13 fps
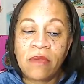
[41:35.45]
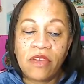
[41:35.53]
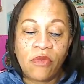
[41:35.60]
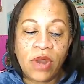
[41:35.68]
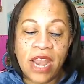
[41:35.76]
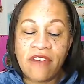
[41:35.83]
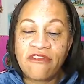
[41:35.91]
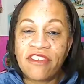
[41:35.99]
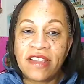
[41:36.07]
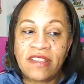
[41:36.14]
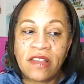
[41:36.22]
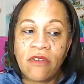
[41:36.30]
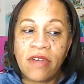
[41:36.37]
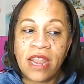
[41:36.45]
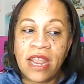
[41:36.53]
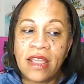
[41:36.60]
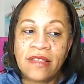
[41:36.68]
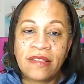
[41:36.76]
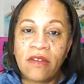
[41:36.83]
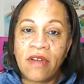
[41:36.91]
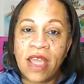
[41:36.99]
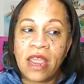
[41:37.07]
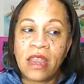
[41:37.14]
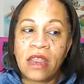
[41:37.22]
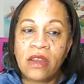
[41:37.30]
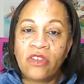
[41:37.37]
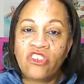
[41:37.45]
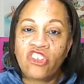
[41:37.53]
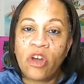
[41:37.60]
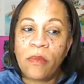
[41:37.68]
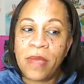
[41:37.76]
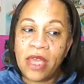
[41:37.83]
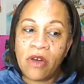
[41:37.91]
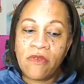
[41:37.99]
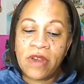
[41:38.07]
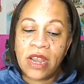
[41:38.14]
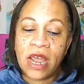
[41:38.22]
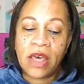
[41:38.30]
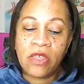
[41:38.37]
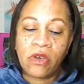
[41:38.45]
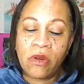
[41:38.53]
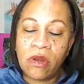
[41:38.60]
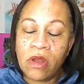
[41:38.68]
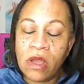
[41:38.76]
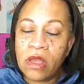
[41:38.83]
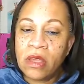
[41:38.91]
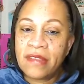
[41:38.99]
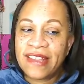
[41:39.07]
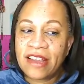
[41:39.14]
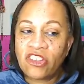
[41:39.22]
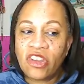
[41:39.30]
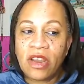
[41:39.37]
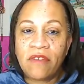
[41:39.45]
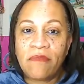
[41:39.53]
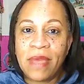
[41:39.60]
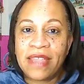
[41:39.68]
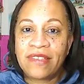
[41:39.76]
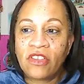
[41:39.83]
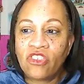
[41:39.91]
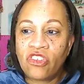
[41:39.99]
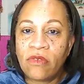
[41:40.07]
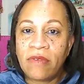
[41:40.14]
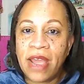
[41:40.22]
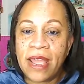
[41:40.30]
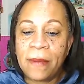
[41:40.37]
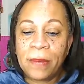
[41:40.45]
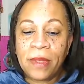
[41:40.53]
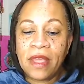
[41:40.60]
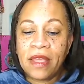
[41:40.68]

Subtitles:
If we're not friends already, it's all right. It'll show me over in the other section of Messenger, right?